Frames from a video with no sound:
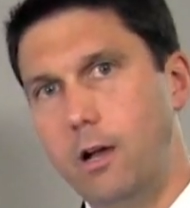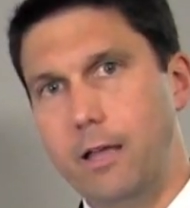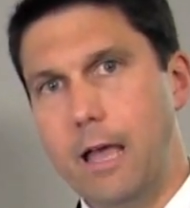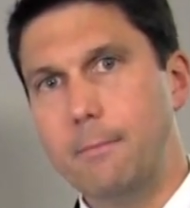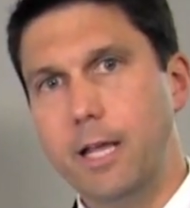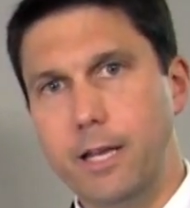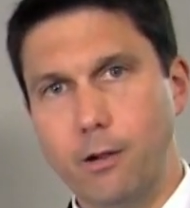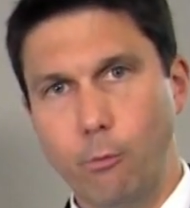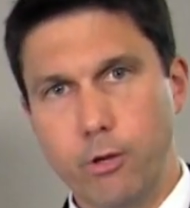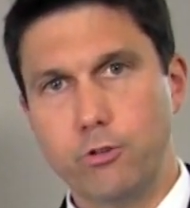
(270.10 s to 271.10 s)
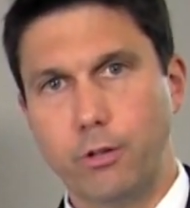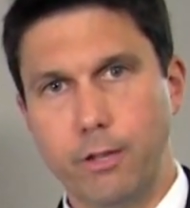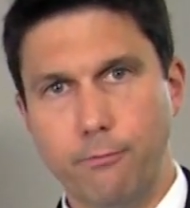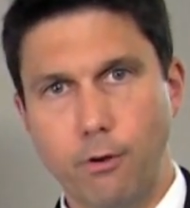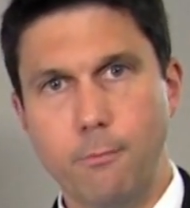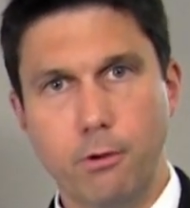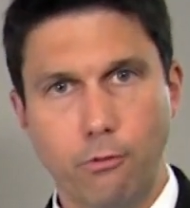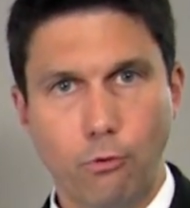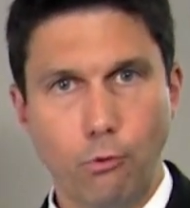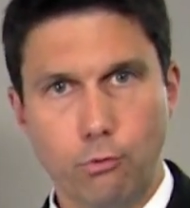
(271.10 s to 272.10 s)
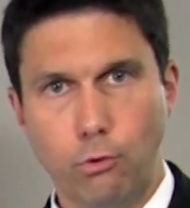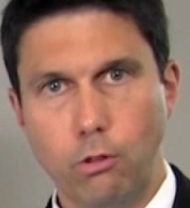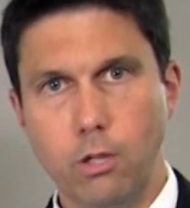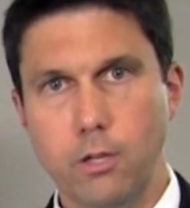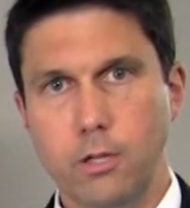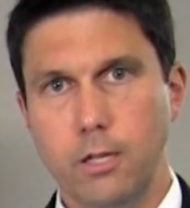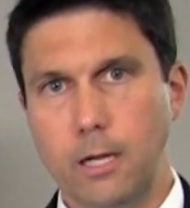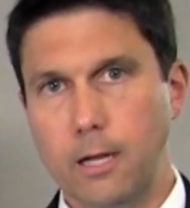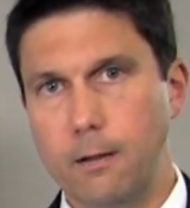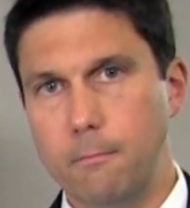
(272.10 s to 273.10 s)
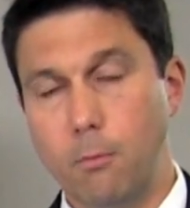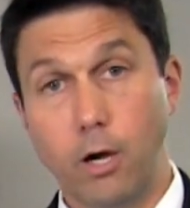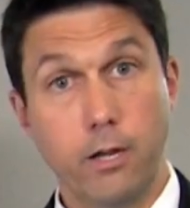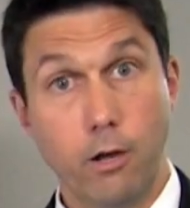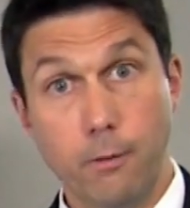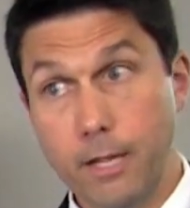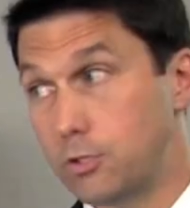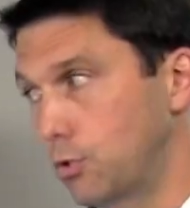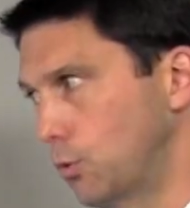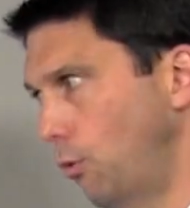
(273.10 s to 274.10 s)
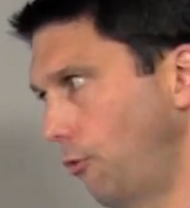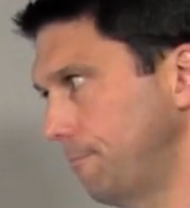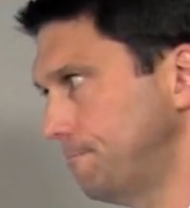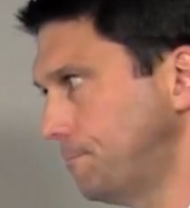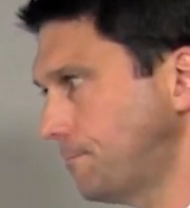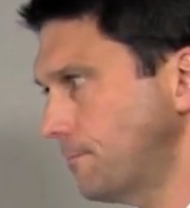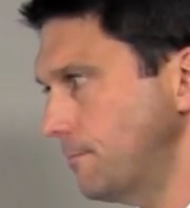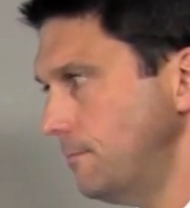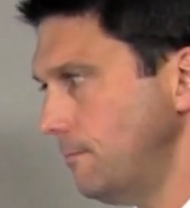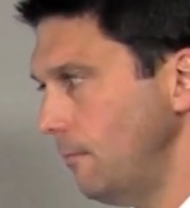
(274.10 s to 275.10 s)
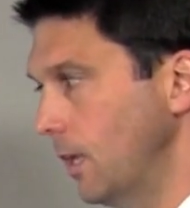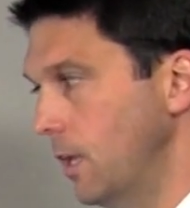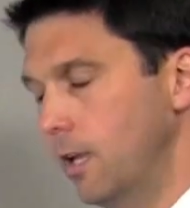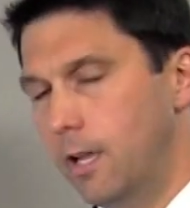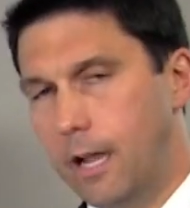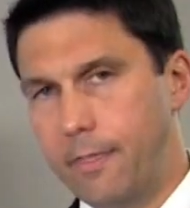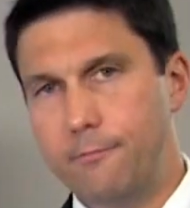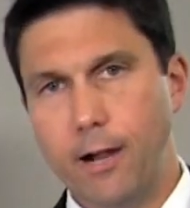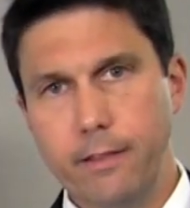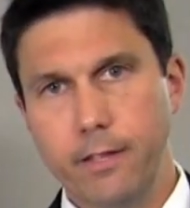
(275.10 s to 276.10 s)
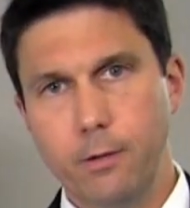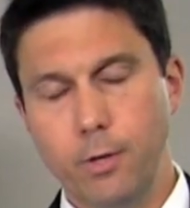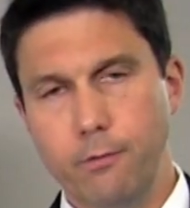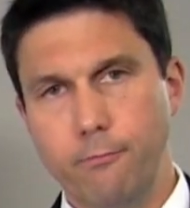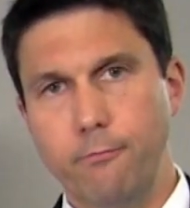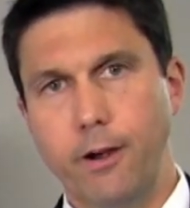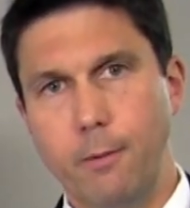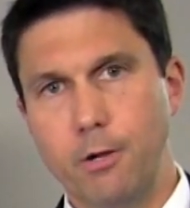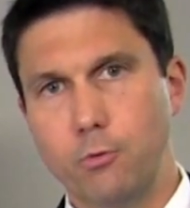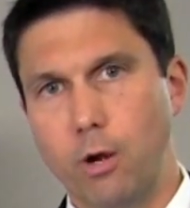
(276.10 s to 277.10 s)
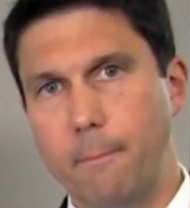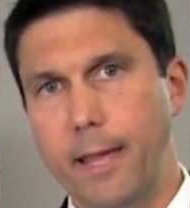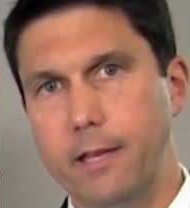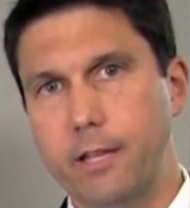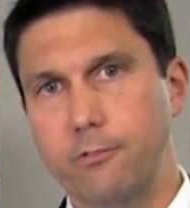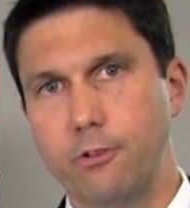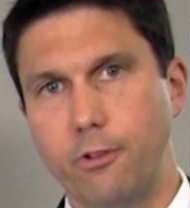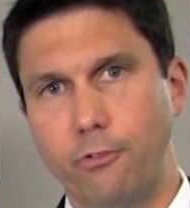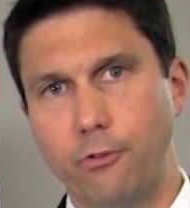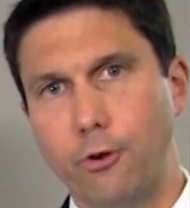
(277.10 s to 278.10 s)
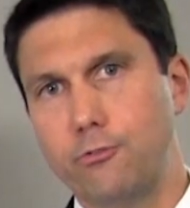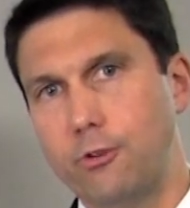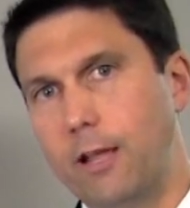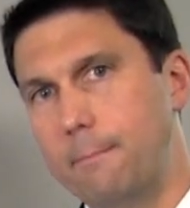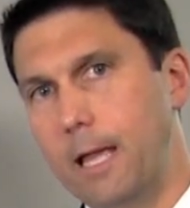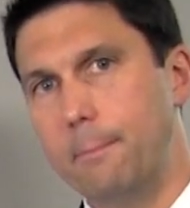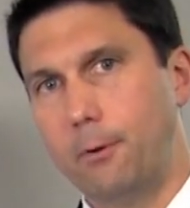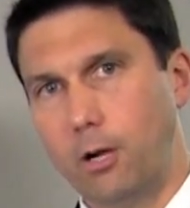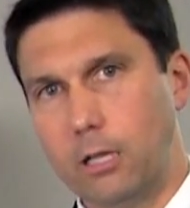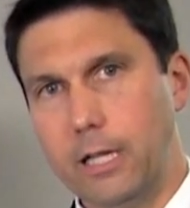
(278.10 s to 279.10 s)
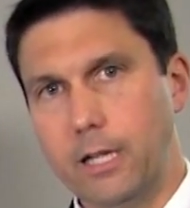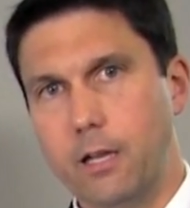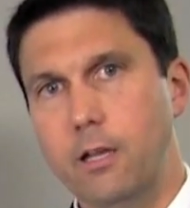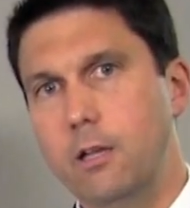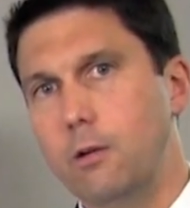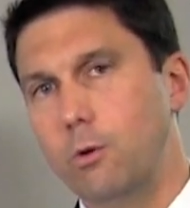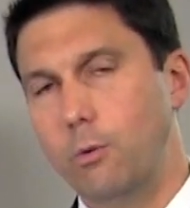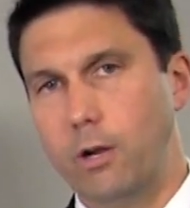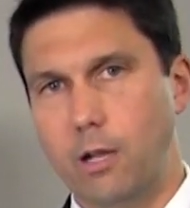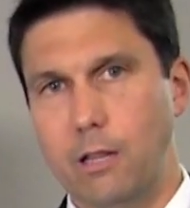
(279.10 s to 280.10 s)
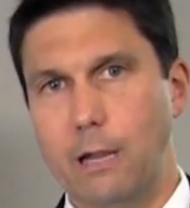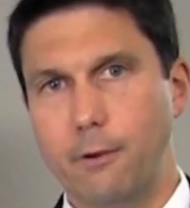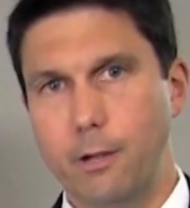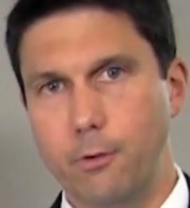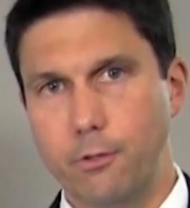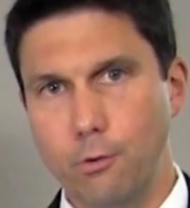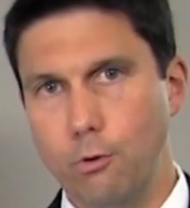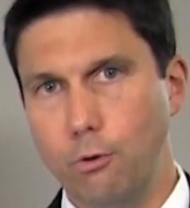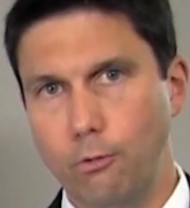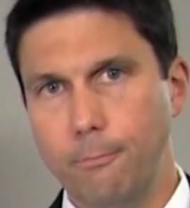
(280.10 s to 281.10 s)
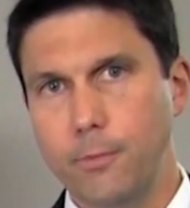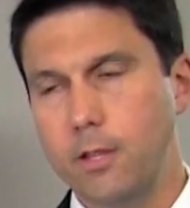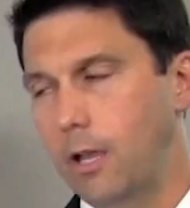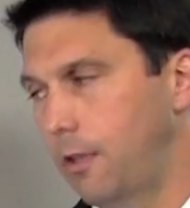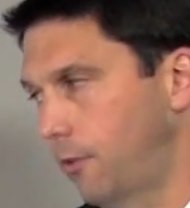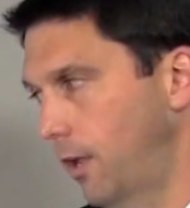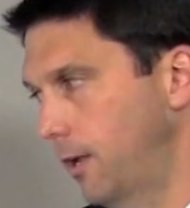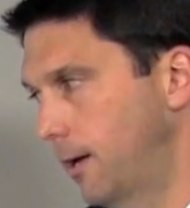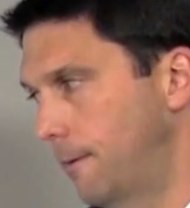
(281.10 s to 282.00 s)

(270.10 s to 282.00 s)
emanating originally from your social marketing automation tools. And then finally, we very much want to pay attention to search and pay per click. We want to collaborate with Google as a